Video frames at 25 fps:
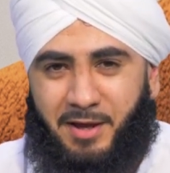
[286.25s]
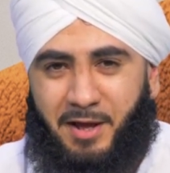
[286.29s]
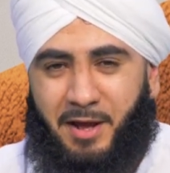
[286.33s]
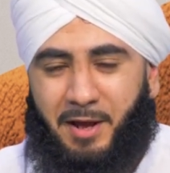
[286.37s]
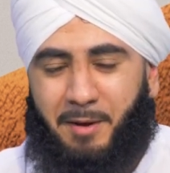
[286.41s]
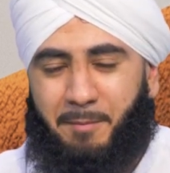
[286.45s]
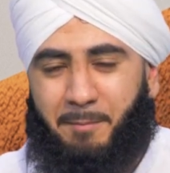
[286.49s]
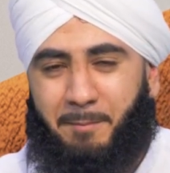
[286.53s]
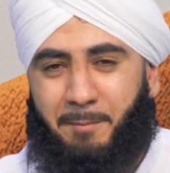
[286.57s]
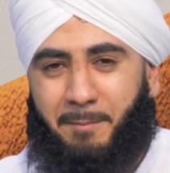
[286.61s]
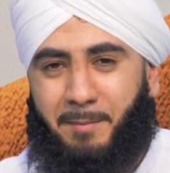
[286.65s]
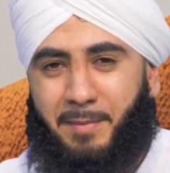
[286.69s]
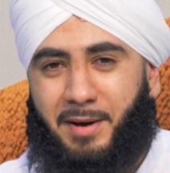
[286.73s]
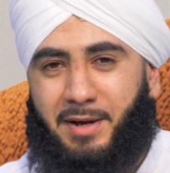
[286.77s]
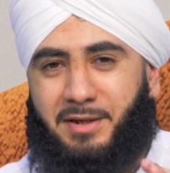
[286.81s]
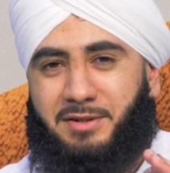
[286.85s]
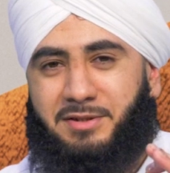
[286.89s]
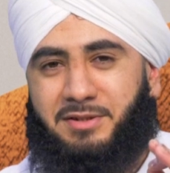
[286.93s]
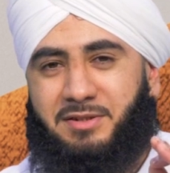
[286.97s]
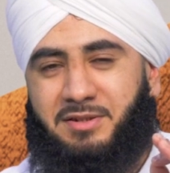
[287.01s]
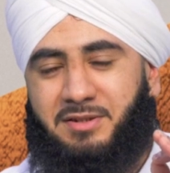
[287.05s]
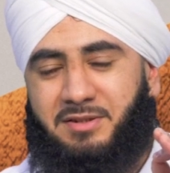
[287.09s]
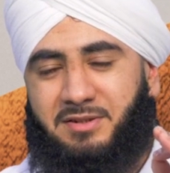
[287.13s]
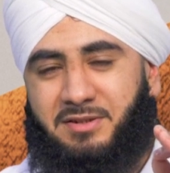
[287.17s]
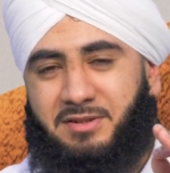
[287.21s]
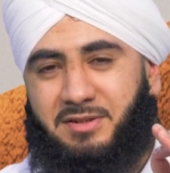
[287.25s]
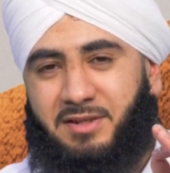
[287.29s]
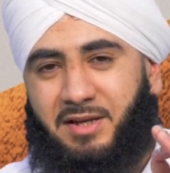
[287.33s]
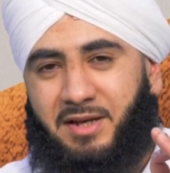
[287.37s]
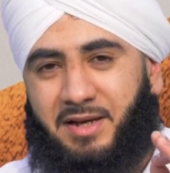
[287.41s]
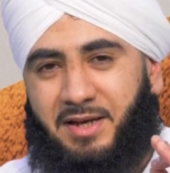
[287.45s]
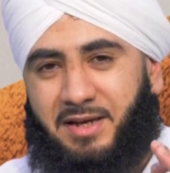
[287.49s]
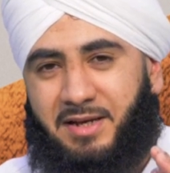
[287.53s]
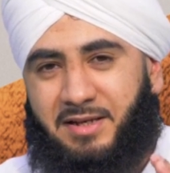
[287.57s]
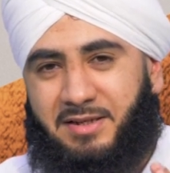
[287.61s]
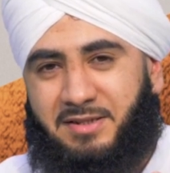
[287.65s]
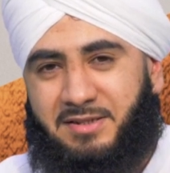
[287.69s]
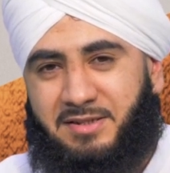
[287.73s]
Imagine
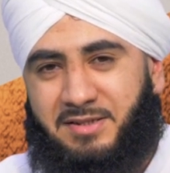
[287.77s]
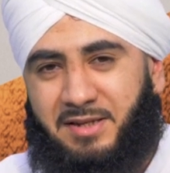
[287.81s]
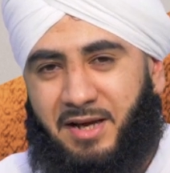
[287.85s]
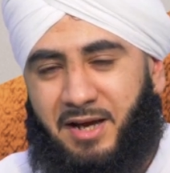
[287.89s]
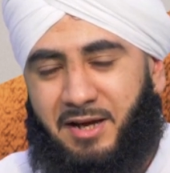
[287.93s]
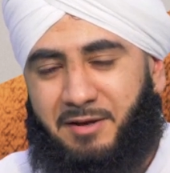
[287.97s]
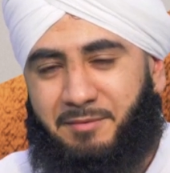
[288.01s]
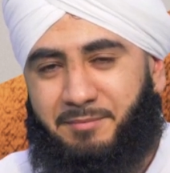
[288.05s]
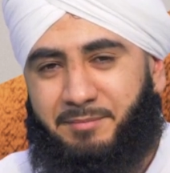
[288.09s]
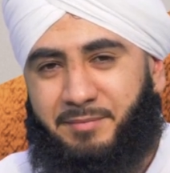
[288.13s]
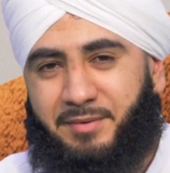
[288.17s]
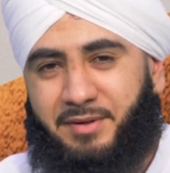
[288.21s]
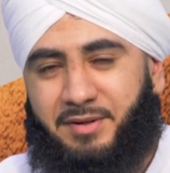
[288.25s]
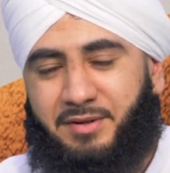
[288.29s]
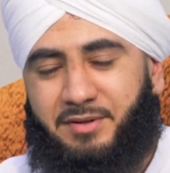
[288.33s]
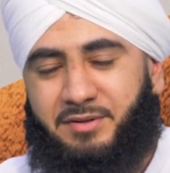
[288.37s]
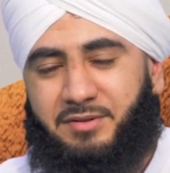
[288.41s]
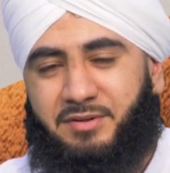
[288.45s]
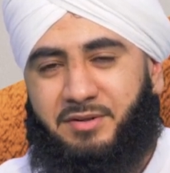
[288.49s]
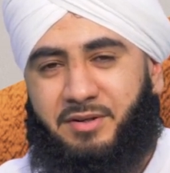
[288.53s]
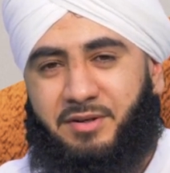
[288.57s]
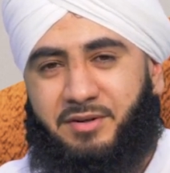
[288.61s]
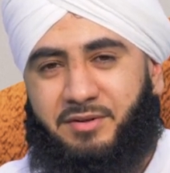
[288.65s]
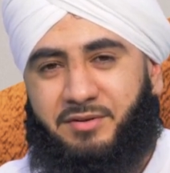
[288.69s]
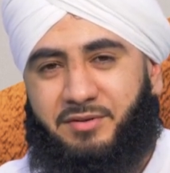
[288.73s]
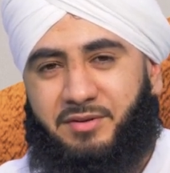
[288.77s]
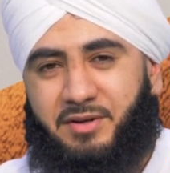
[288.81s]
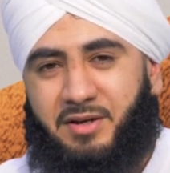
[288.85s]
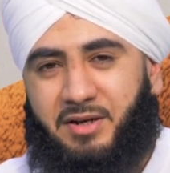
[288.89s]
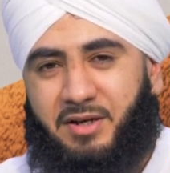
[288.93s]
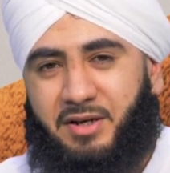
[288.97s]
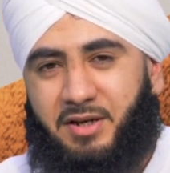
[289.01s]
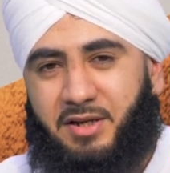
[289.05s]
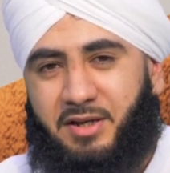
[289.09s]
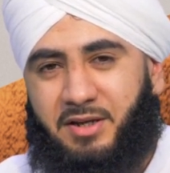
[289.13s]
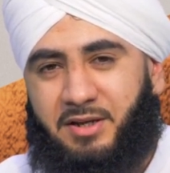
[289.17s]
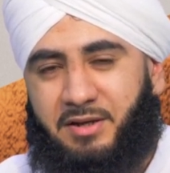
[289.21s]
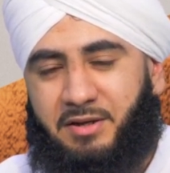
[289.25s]
the excitement, the
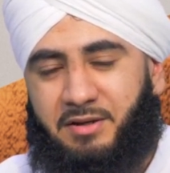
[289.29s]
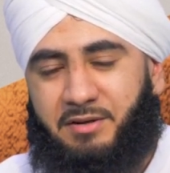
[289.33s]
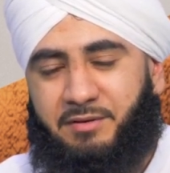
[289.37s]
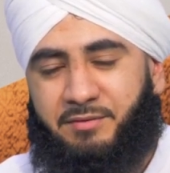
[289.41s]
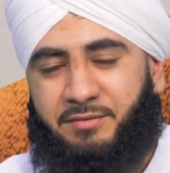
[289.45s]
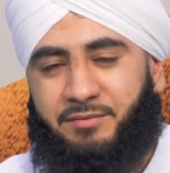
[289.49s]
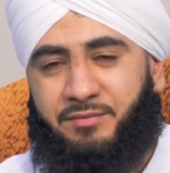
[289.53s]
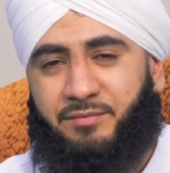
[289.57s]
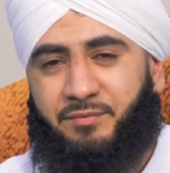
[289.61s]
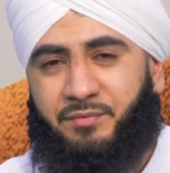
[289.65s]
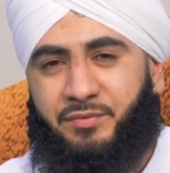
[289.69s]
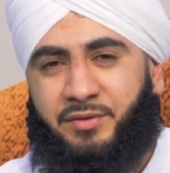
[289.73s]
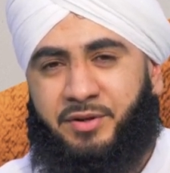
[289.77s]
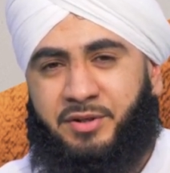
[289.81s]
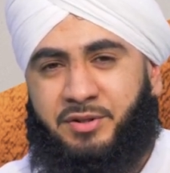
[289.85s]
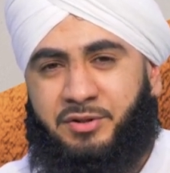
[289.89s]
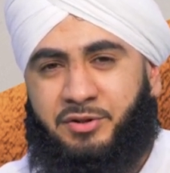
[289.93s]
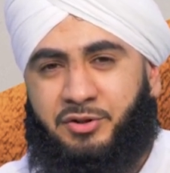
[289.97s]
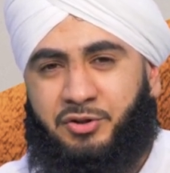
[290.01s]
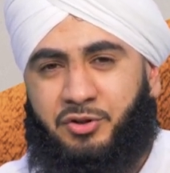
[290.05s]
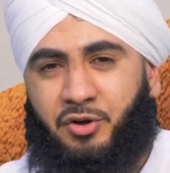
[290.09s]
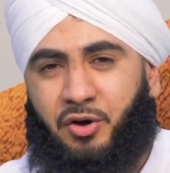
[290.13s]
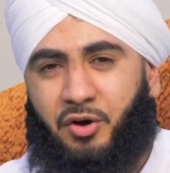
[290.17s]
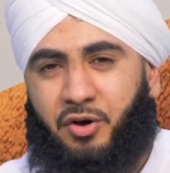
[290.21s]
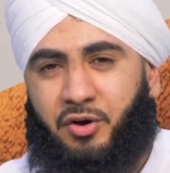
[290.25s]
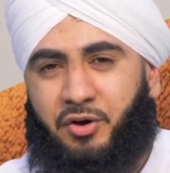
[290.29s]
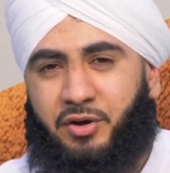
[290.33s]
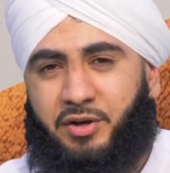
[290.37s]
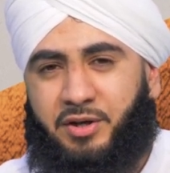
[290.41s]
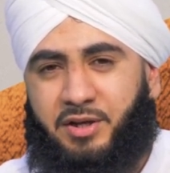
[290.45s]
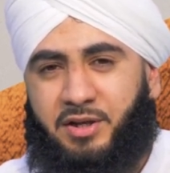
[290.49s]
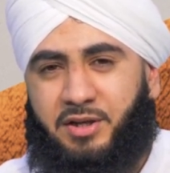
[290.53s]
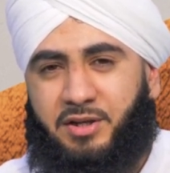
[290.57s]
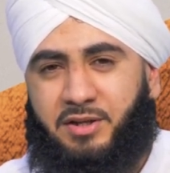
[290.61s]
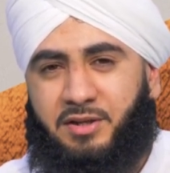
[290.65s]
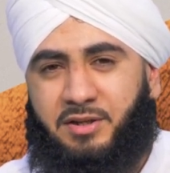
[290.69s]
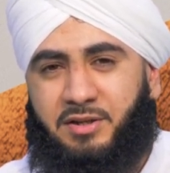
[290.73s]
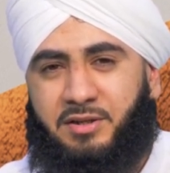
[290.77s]
relief, the
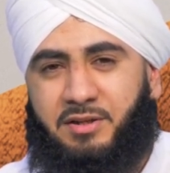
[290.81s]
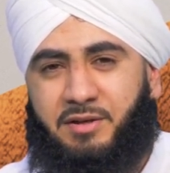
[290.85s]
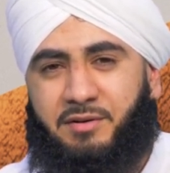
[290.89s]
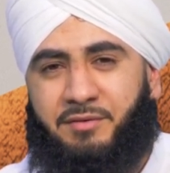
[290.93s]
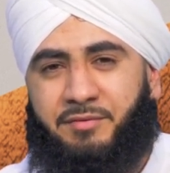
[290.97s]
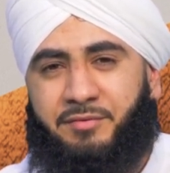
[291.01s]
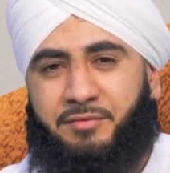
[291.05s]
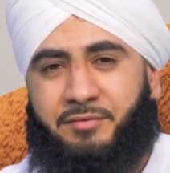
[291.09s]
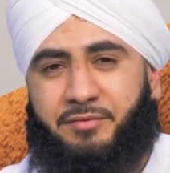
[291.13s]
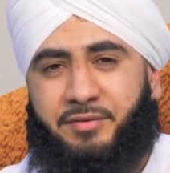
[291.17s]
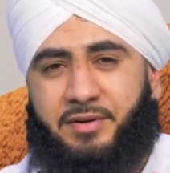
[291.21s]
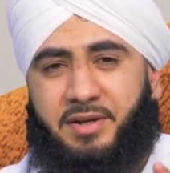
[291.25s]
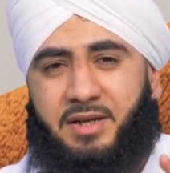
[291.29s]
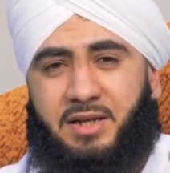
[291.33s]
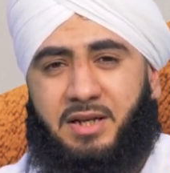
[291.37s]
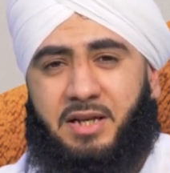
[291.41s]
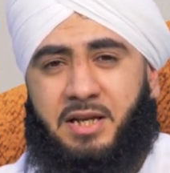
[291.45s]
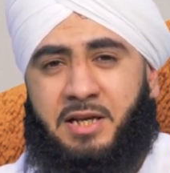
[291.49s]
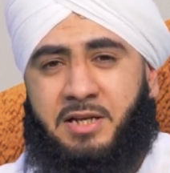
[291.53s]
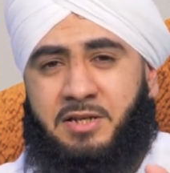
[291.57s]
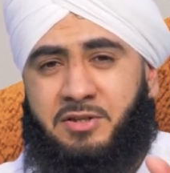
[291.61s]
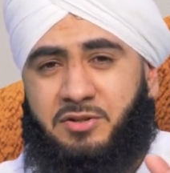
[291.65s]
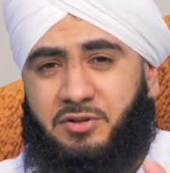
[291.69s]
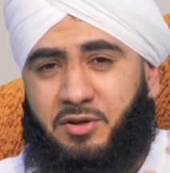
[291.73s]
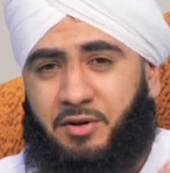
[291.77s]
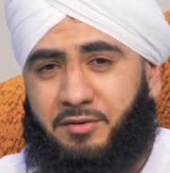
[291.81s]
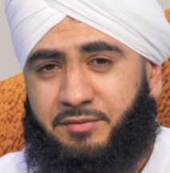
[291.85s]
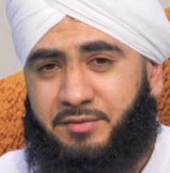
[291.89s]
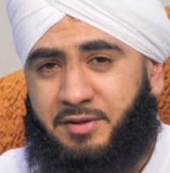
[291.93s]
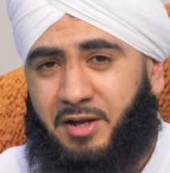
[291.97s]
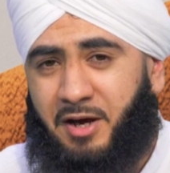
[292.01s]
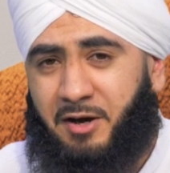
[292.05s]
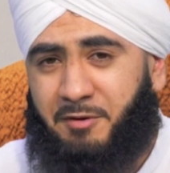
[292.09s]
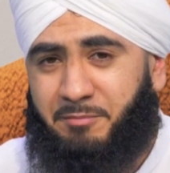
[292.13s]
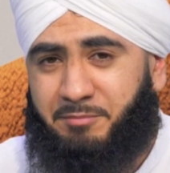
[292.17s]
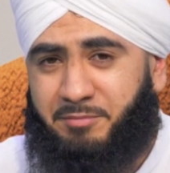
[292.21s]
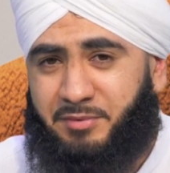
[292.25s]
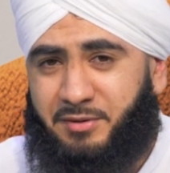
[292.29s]
joy, the feelings of
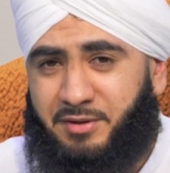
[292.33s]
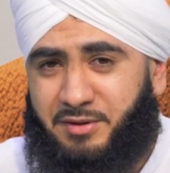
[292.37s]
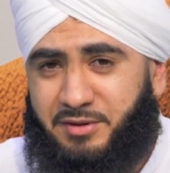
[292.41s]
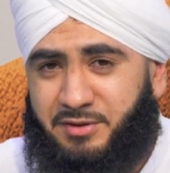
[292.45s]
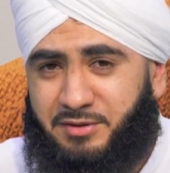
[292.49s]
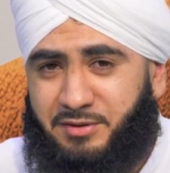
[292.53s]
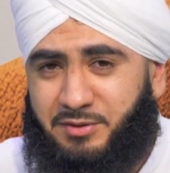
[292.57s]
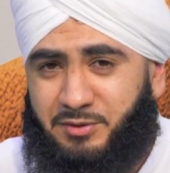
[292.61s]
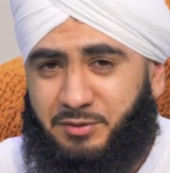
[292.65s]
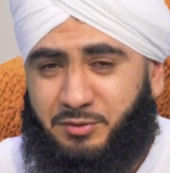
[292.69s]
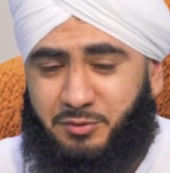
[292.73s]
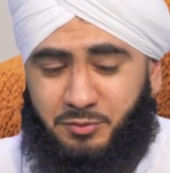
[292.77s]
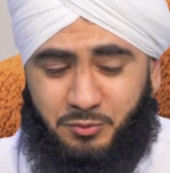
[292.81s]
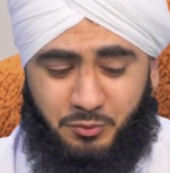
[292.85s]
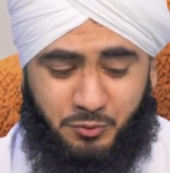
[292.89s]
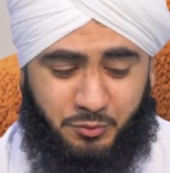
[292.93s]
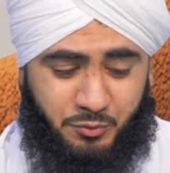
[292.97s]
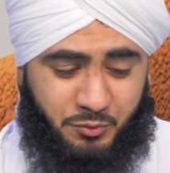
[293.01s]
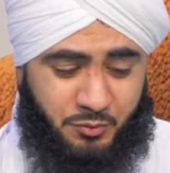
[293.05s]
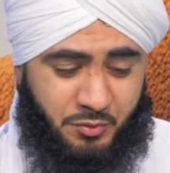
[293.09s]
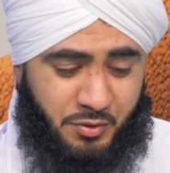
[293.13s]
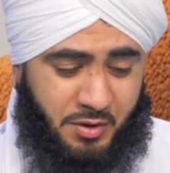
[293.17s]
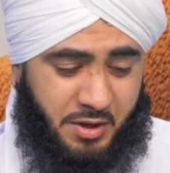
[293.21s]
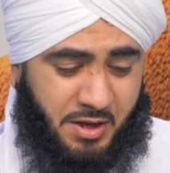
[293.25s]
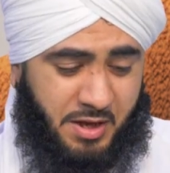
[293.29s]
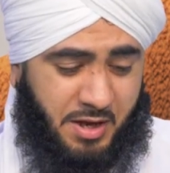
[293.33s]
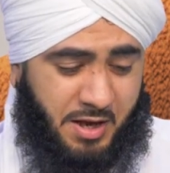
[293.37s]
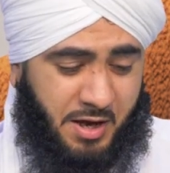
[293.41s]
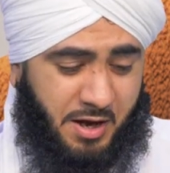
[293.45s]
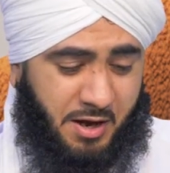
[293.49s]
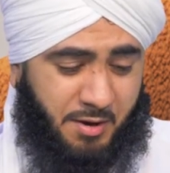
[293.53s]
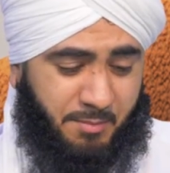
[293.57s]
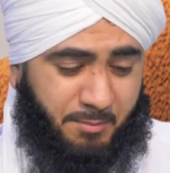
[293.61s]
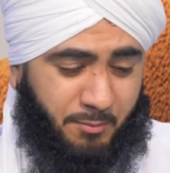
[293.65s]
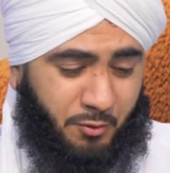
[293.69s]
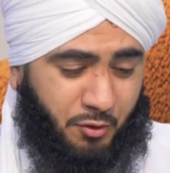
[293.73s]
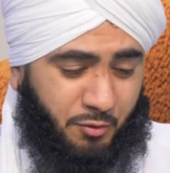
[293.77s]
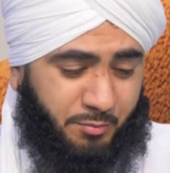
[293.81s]
that person who
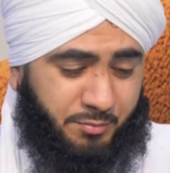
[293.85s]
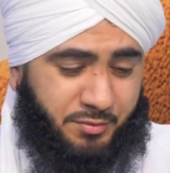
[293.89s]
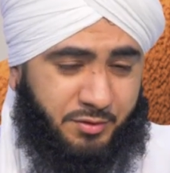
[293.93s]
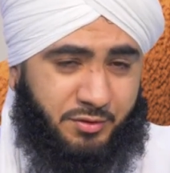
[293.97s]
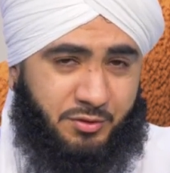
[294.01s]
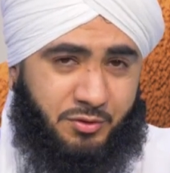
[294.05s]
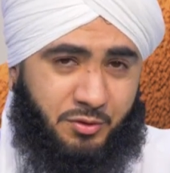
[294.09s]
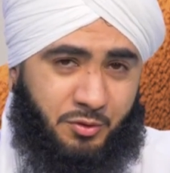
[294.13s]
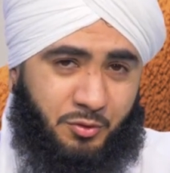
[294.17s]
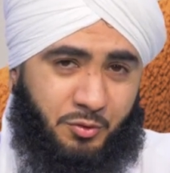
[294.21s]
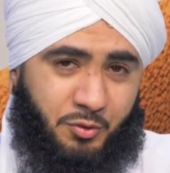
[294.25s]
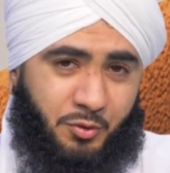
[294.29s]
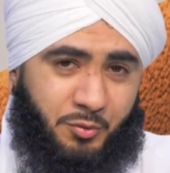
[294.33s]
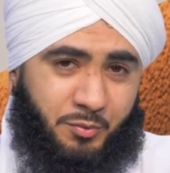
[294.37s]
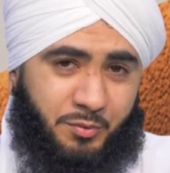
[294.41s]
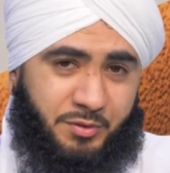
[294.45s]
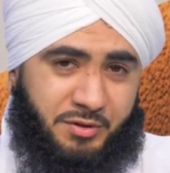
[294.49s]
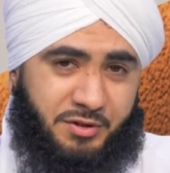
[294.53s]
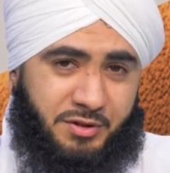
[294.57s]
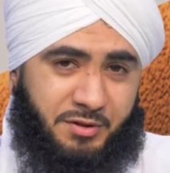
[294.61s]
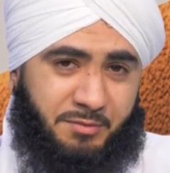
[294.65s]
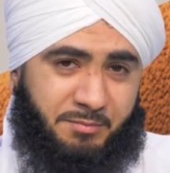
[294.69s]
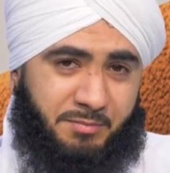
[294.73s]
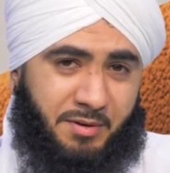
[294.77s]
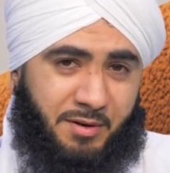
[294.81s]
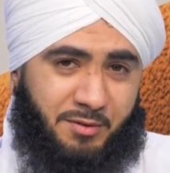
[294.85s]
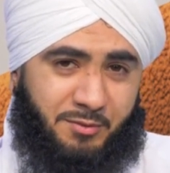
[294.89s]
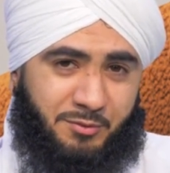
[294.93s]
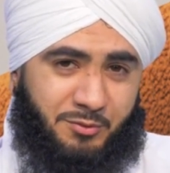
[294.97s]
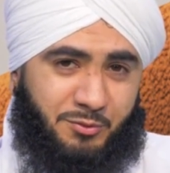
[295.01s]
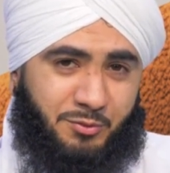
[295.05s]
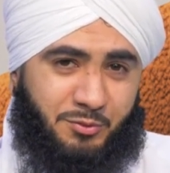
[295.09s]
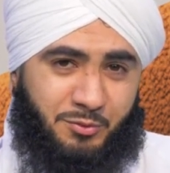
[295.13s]
a moment ago was about